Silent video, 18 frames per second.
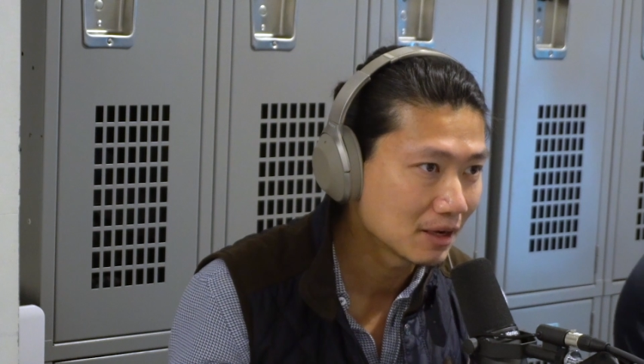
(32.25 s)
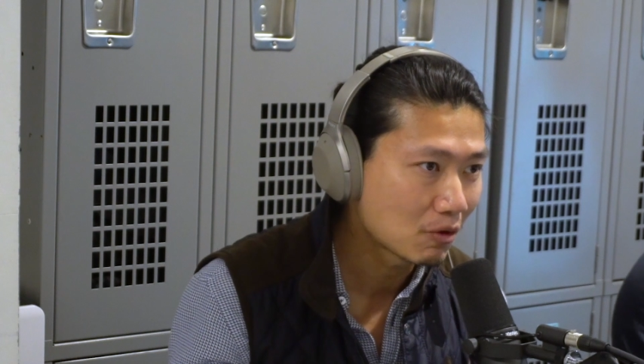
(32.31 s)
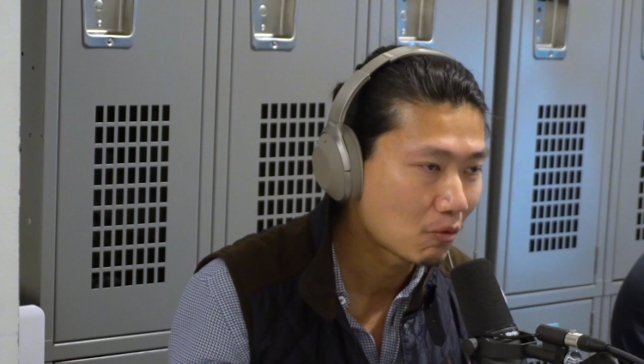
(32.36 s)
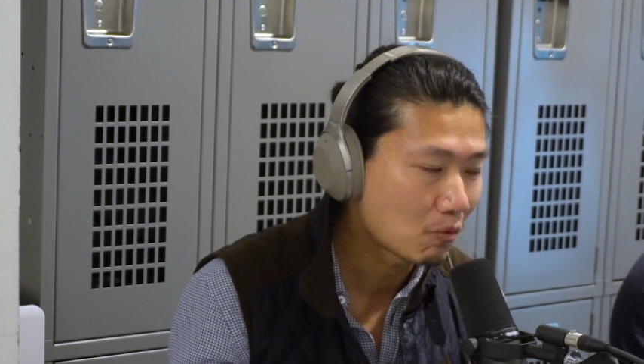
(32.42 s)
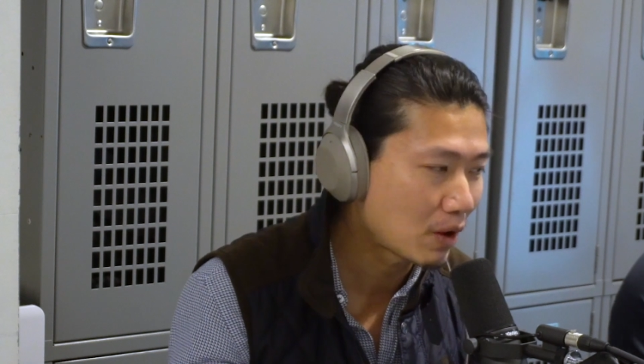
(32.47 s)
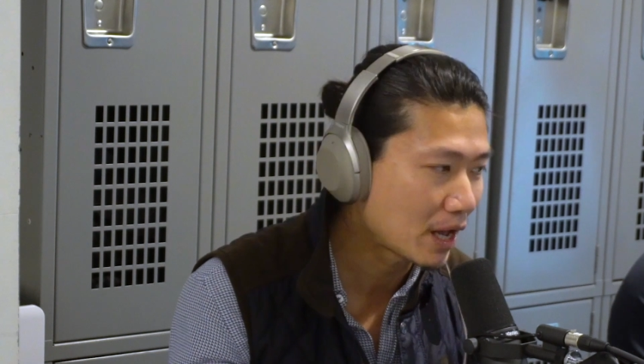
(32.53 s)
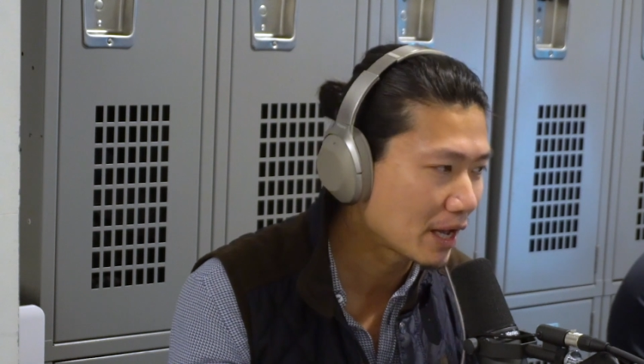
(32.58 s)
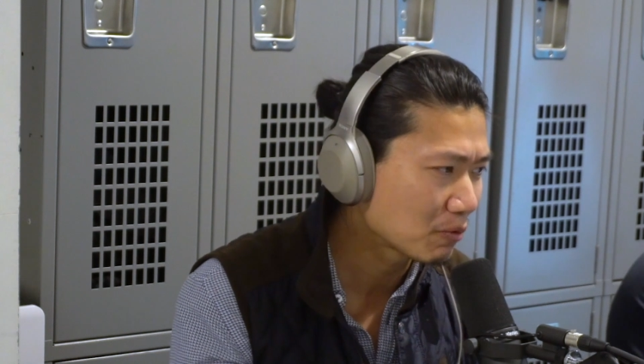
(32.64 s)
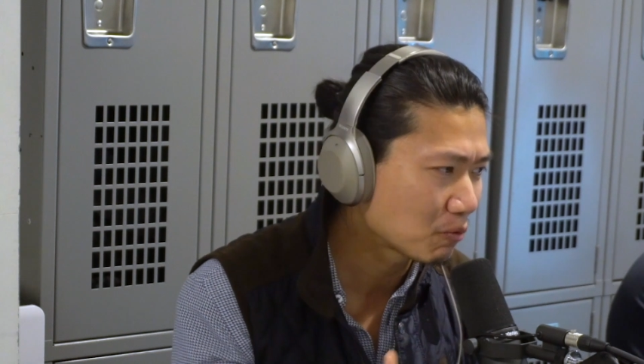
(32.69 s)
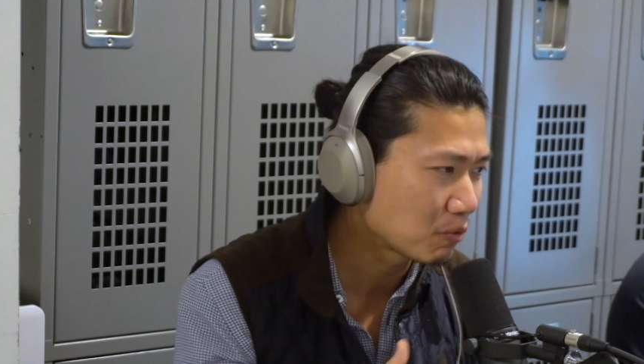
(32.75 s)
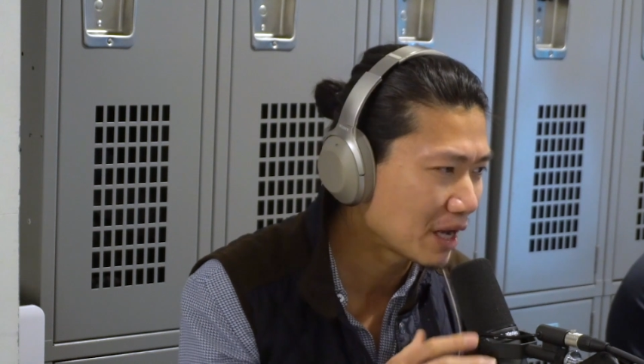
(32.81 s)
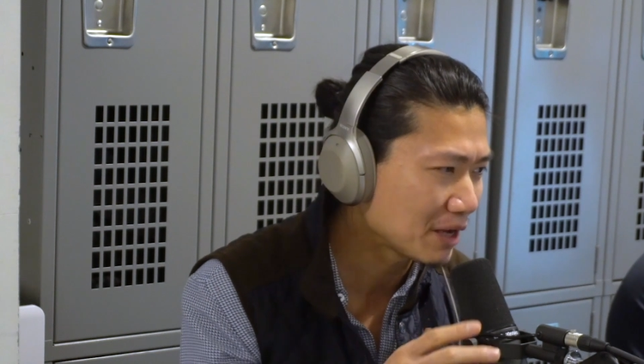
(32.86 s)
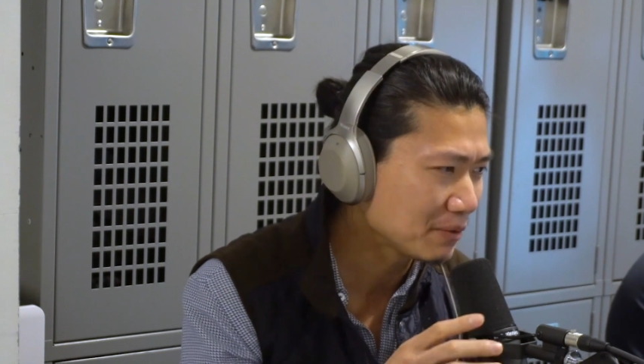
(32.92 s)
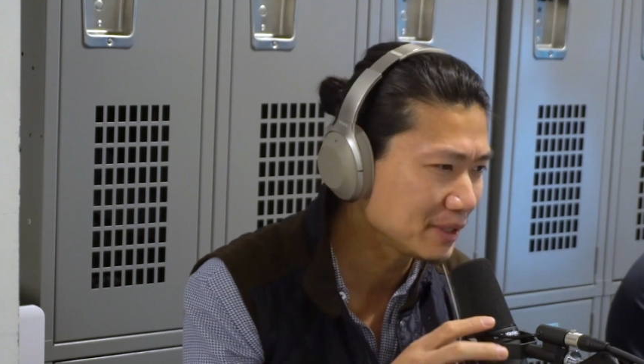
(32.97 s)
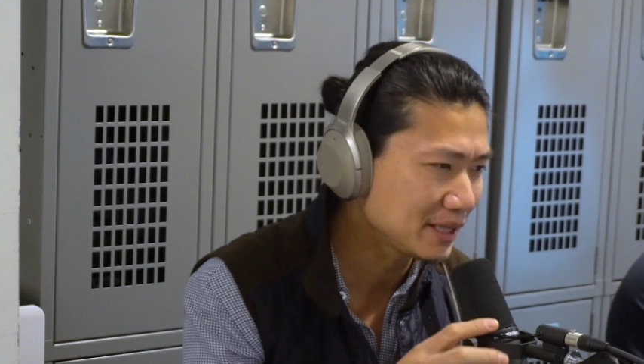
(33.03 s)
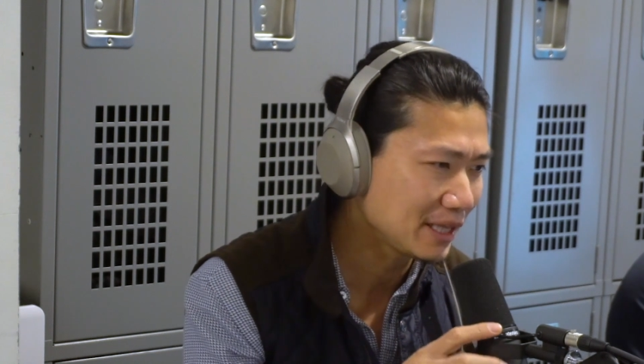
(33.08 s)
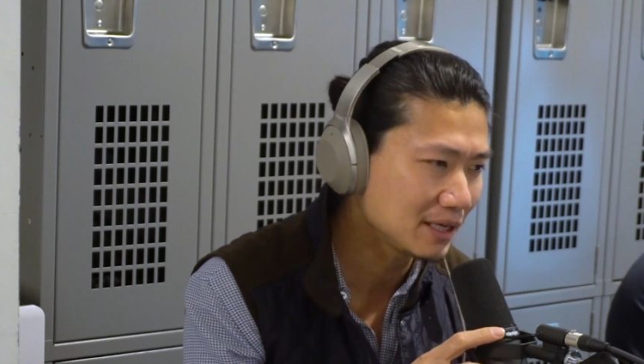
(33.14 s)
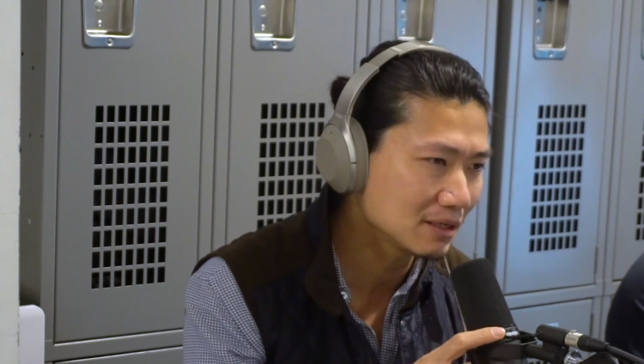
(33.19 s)
Why, why
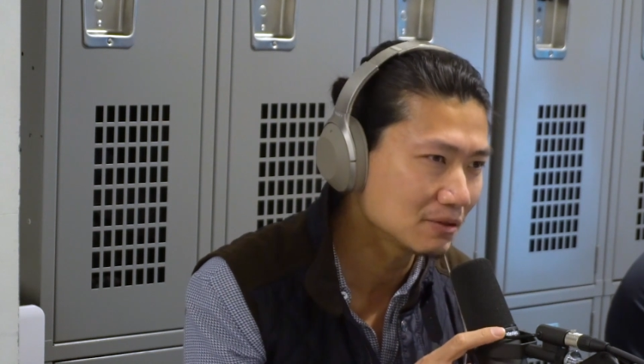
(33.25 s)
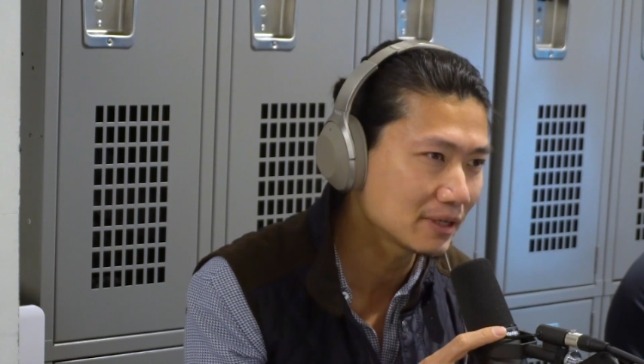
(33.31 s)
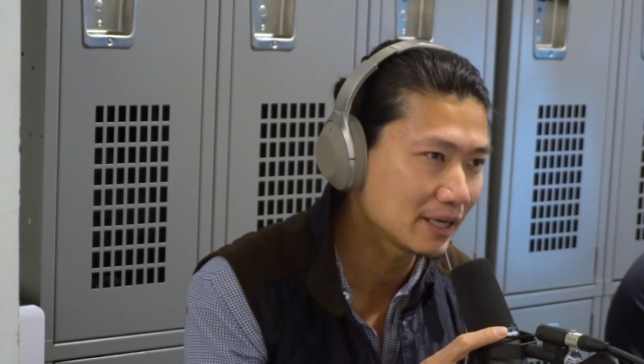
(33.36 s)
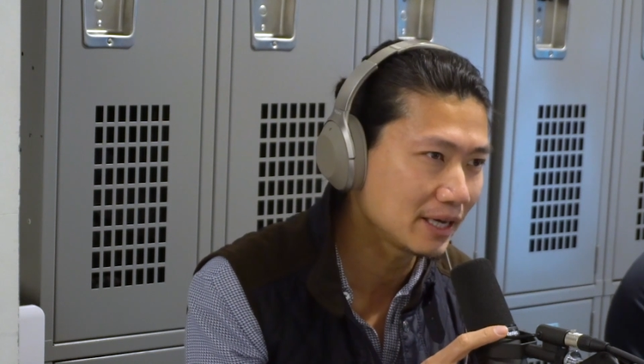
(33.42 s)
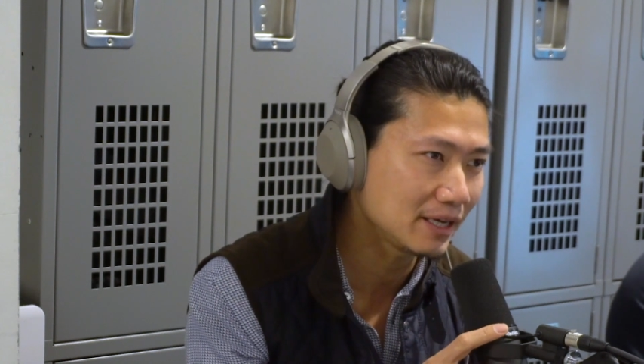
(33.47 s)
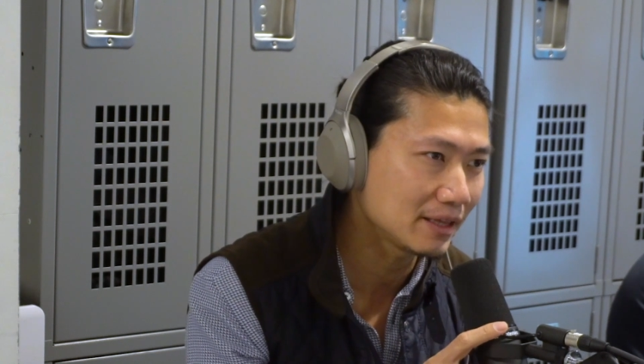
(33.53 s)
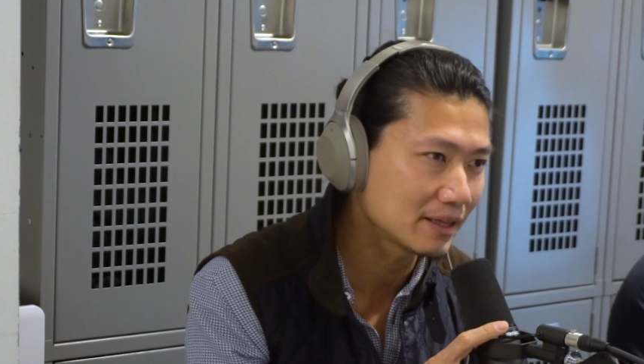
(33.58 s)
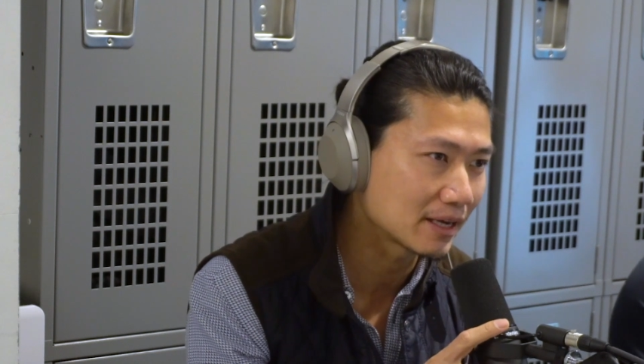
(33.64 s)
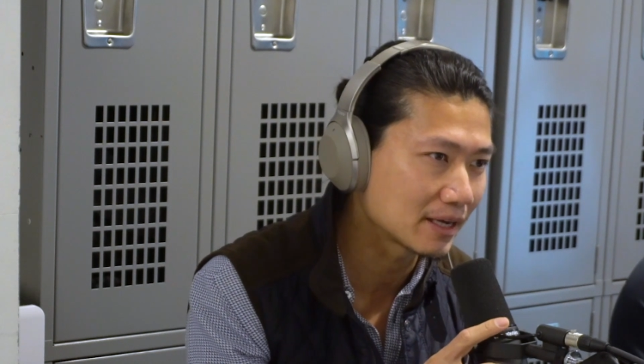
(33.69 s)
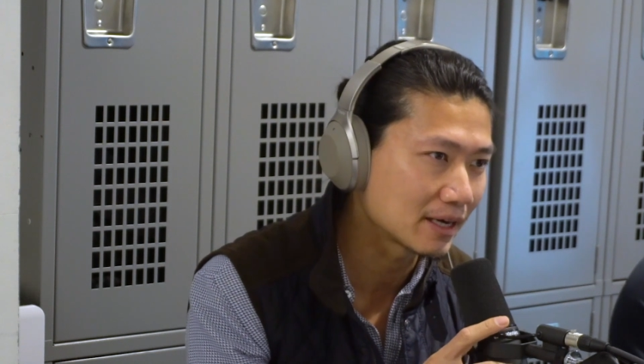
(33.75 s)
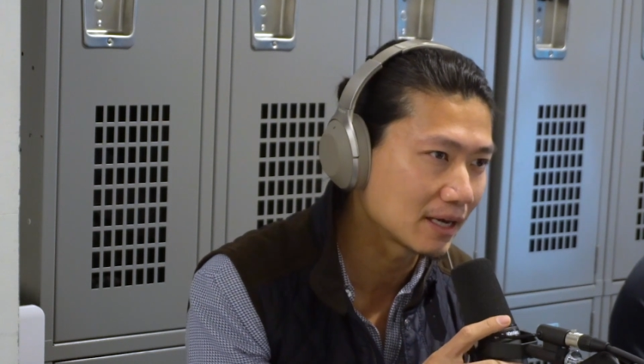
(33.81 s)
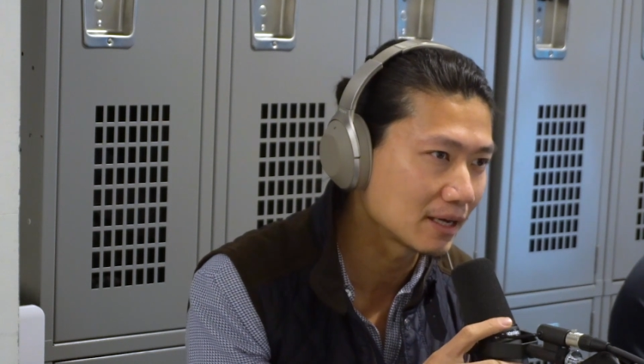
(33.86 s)
would they okay that?